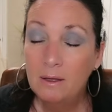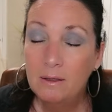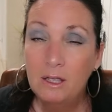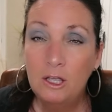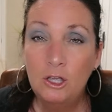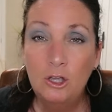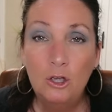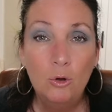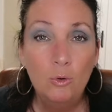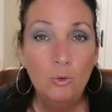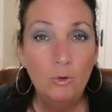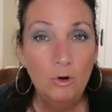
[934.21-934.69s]

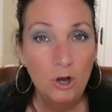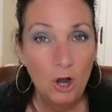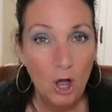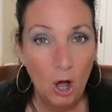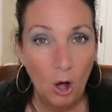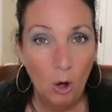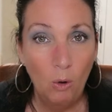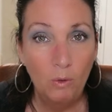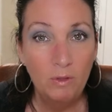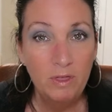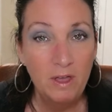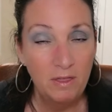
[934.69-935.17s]
You
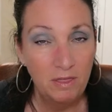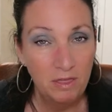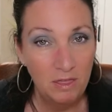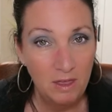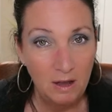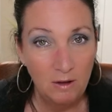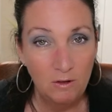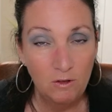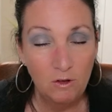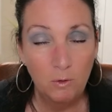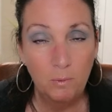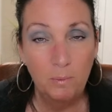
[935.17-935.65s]
know that
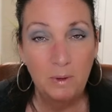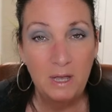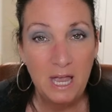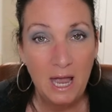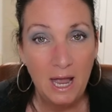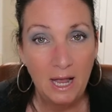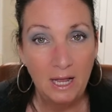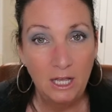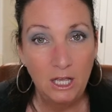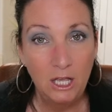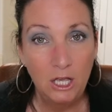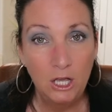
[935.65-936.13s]
things are
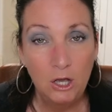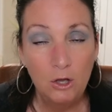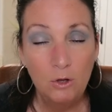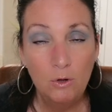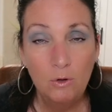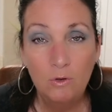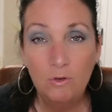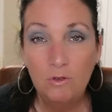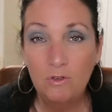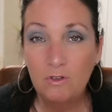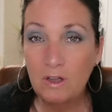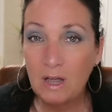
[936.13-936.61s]
being
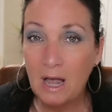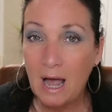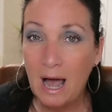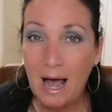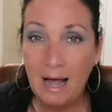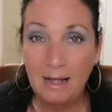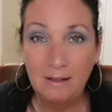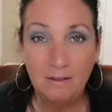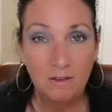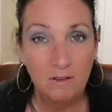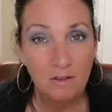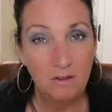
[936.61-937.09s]
used
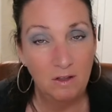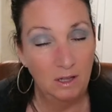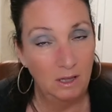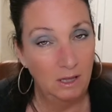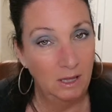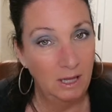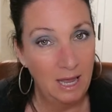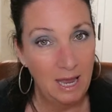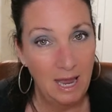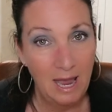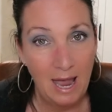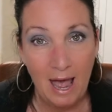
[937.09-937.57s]

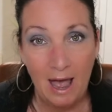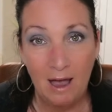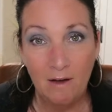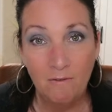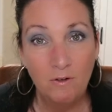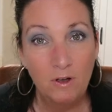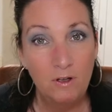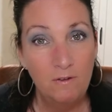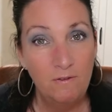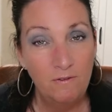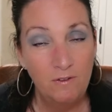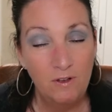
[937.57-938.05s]
constantly.
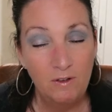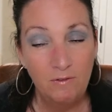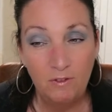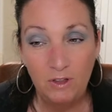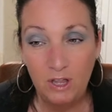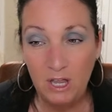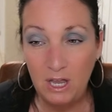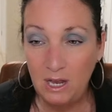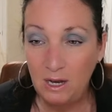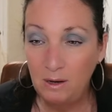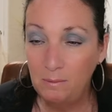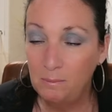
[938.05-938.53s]
Every
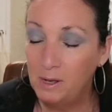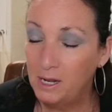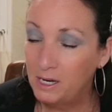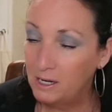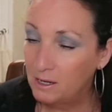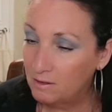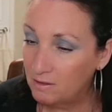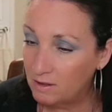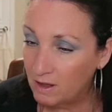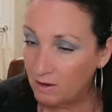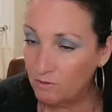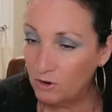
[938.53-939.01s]
15
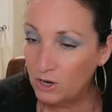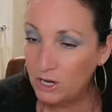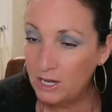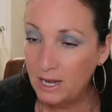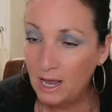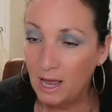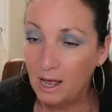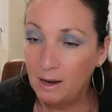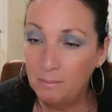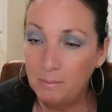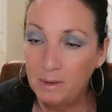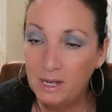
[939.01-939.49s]
minutes, every
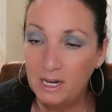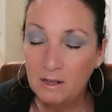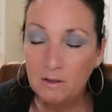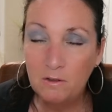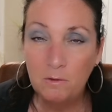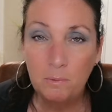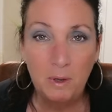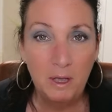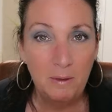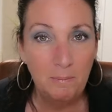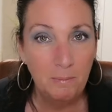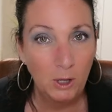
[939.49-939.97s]
10 minutes,
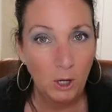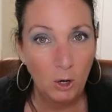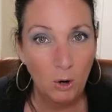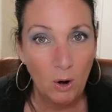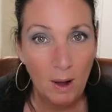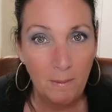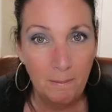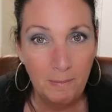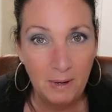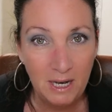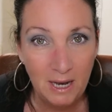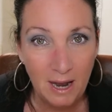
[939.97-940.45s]
people are
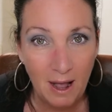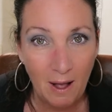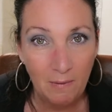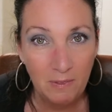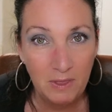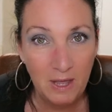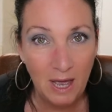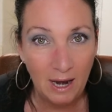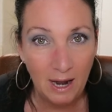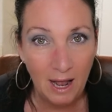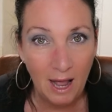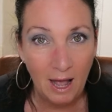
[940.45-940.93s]
up and down
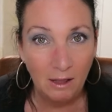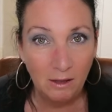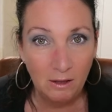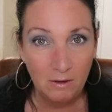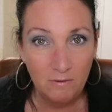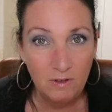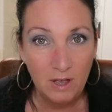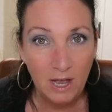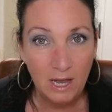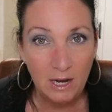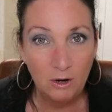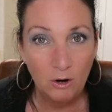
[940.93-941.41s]
that
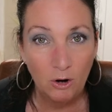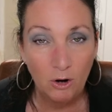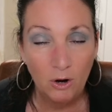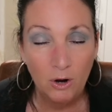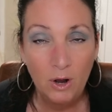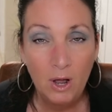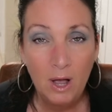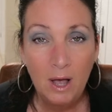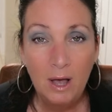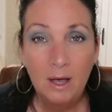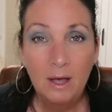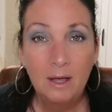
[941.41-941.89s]
elevator.
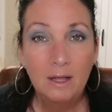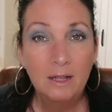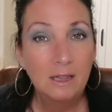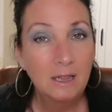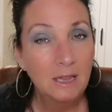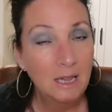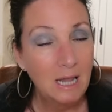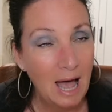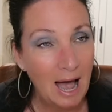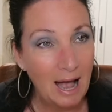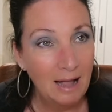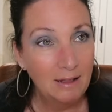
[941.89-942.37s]

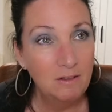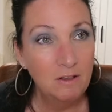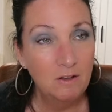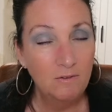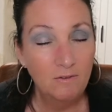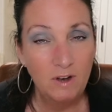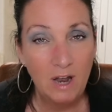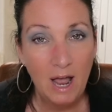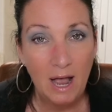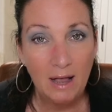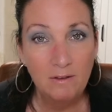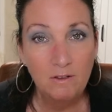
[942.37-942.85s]
Lots of
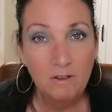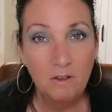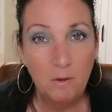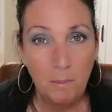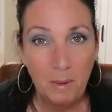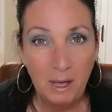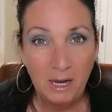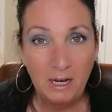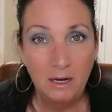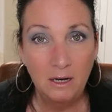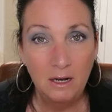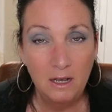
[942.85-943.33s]
nice
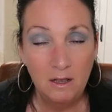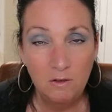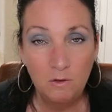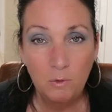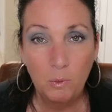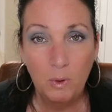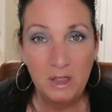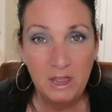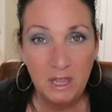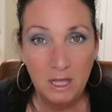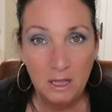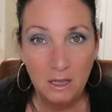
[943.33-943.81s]
amenities
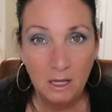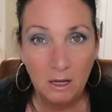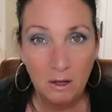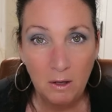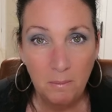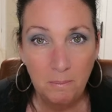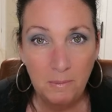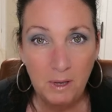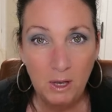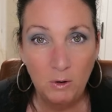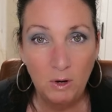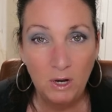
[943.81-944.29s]
within the
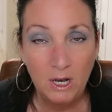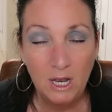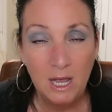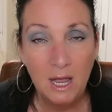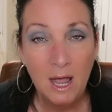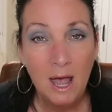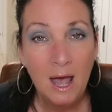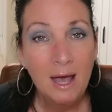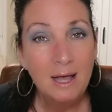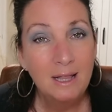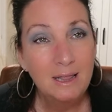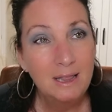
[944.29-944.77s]
community.
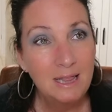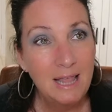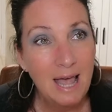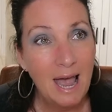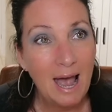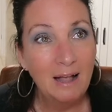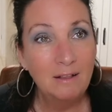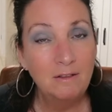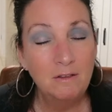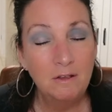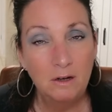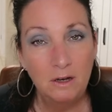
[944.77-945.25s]

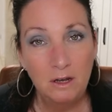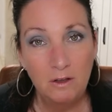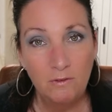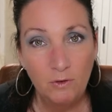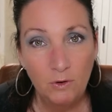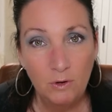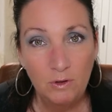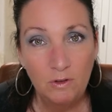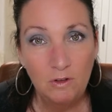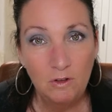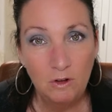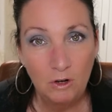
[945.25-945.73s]
That's a
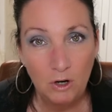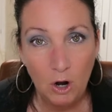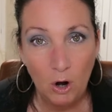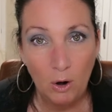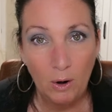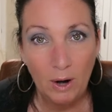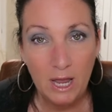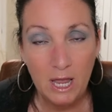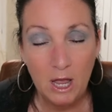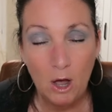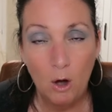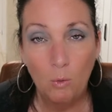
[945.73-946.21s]
different
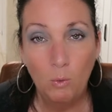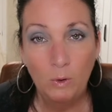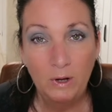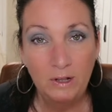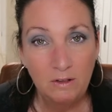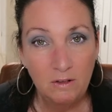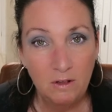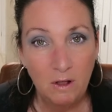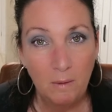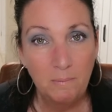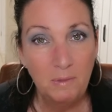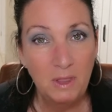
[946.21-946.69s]
scenario when
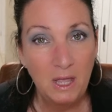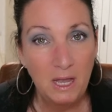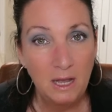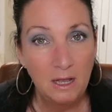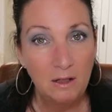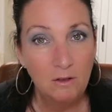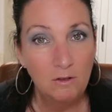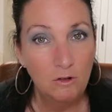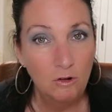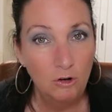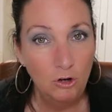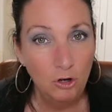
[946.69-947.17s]
something
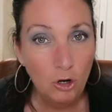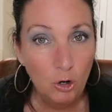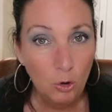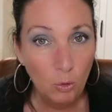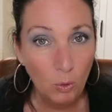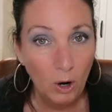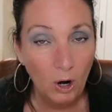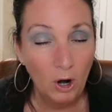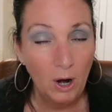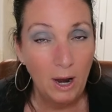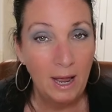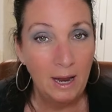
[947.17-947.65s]
is
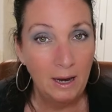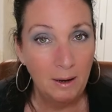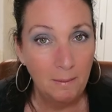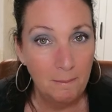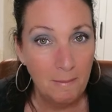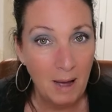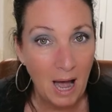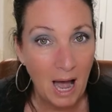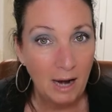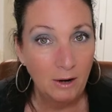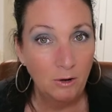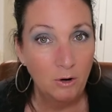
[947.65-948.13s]
newer and
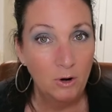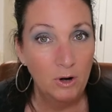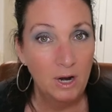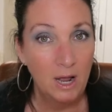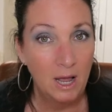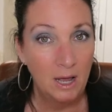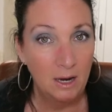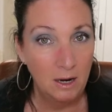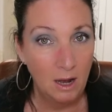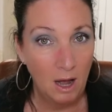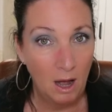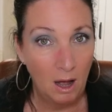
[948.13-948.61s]
modern
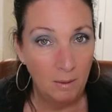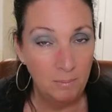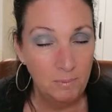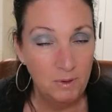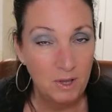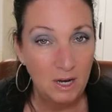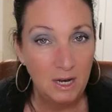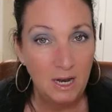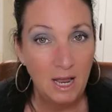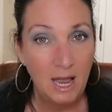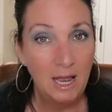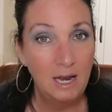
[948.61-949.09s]
and up
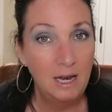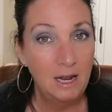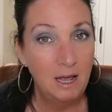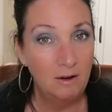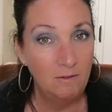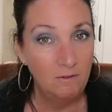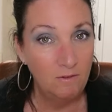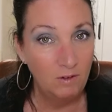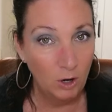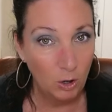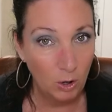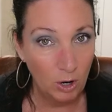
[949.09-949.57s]
to date
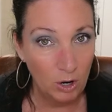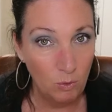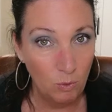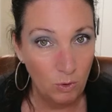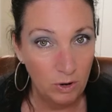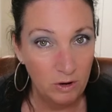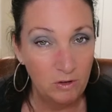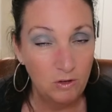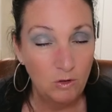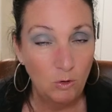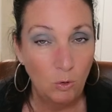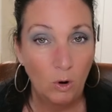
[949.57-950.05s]
and very
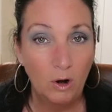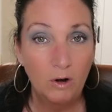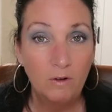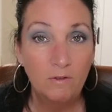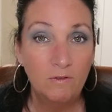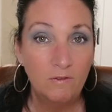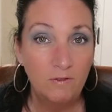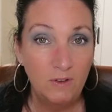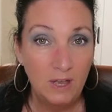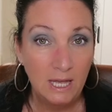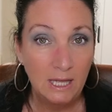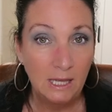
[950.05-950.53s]
resort
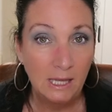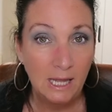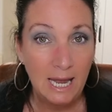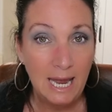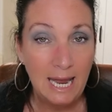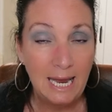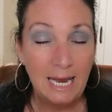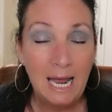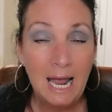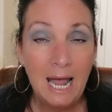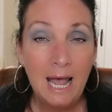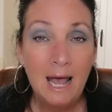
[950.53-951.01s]

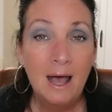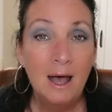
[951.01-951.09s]
feeling.